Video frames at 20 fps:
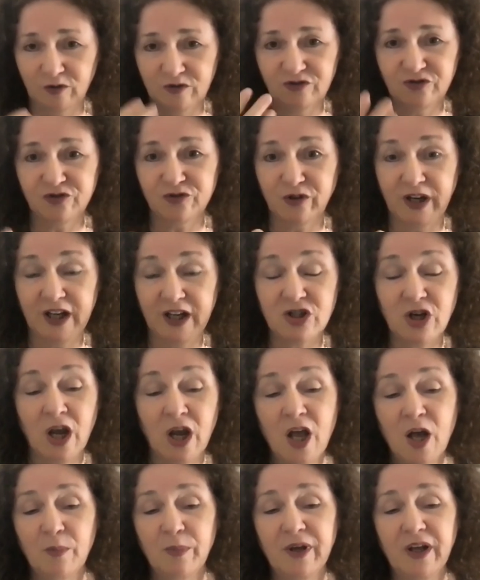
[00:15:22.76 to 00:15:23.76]
strange.
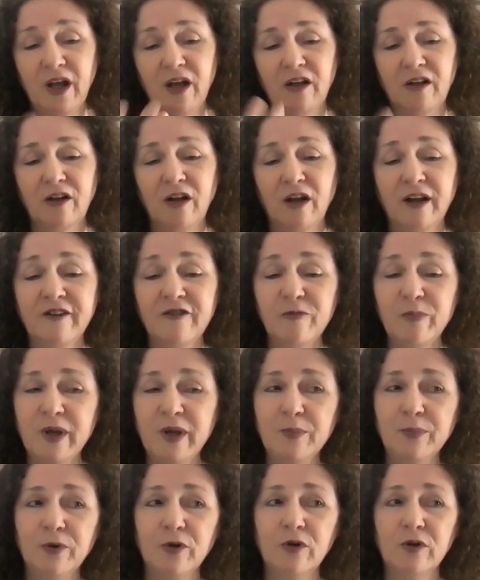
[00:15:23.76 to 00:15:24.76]
But a lot of
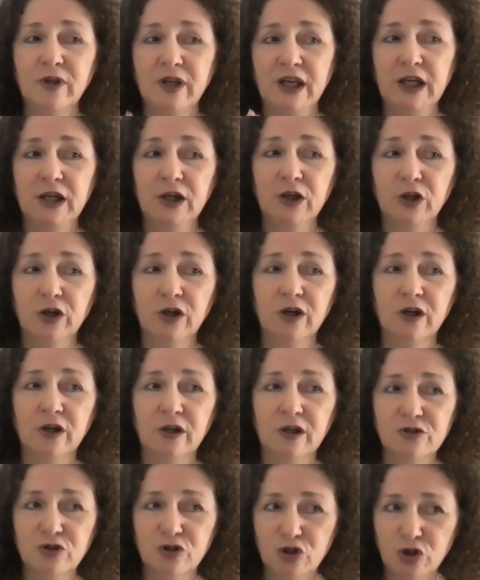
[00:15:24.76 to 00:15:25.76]
people here
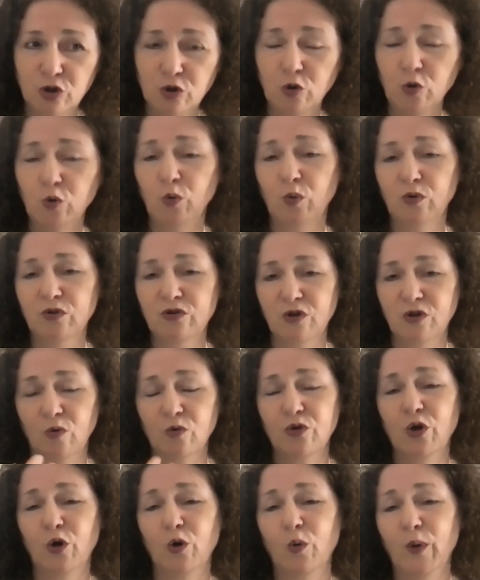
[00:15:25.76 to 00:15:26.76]
too
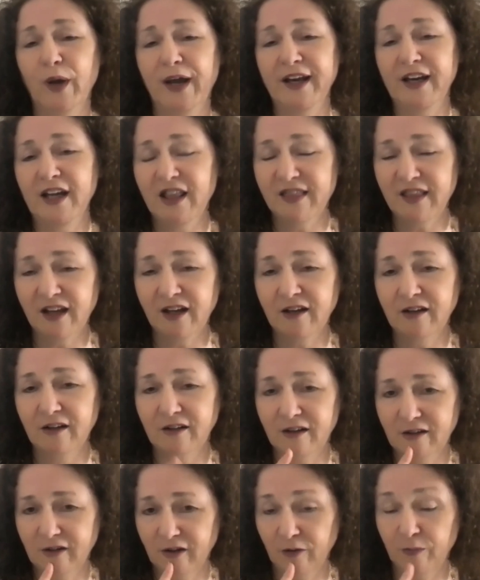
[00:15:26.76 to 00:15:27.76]
don't know anything
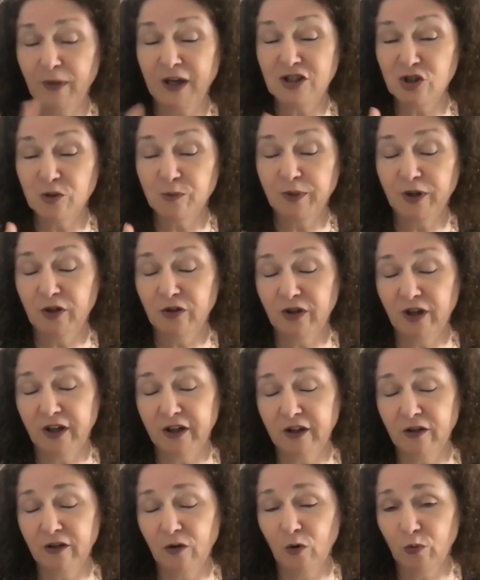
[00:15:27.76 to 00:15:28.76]
or much about
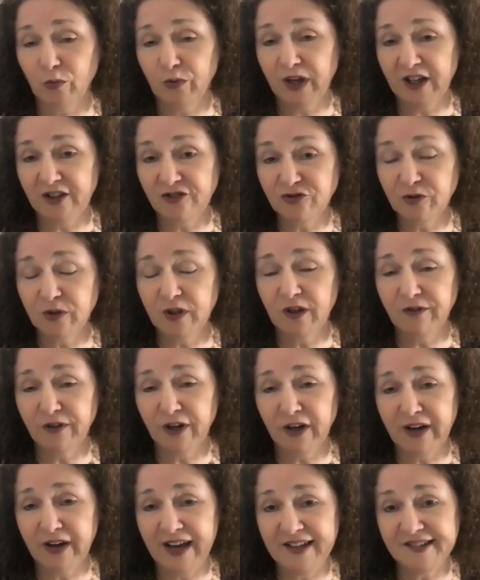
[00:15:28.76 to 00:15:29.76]
our own history of
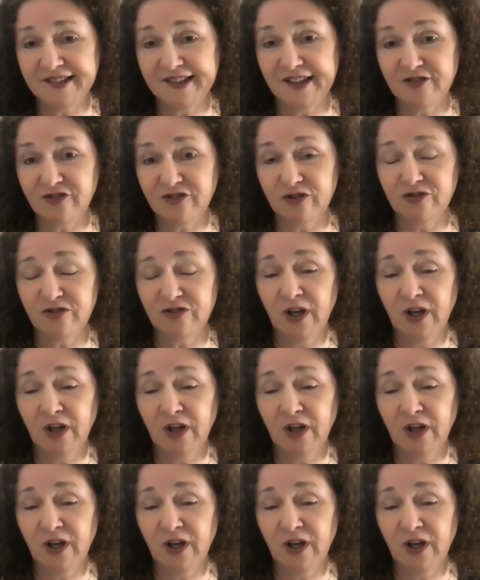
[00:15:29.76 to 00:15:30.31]
our ancestors.